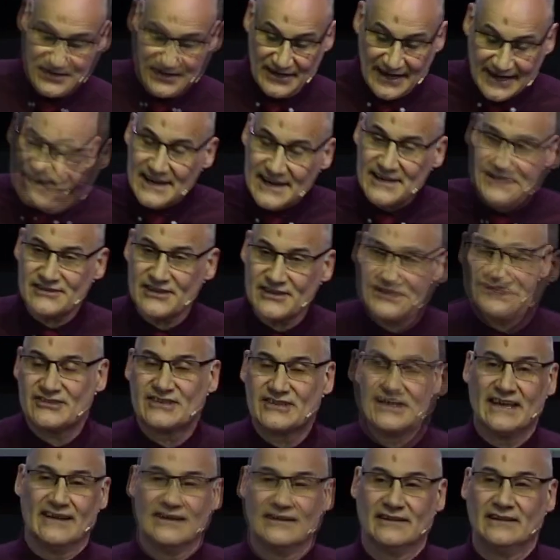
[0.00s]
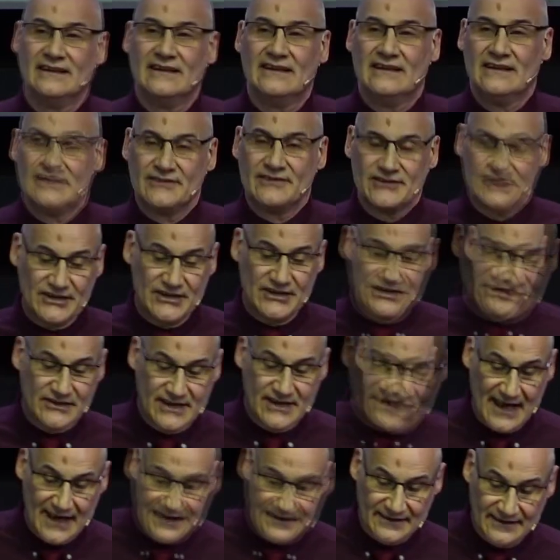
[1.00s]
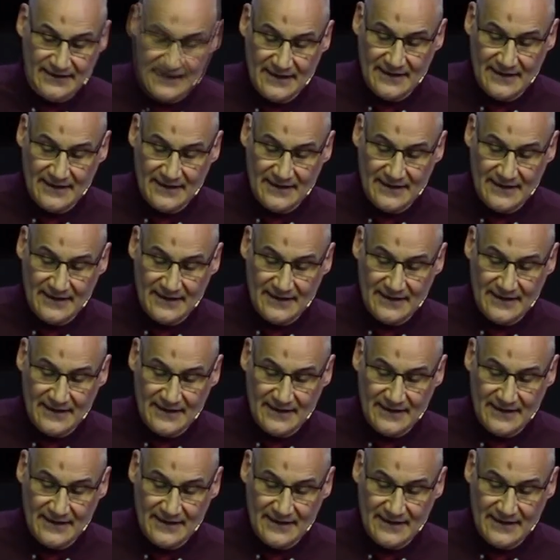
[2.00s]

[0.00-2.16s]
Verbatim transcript: It is a skill that you can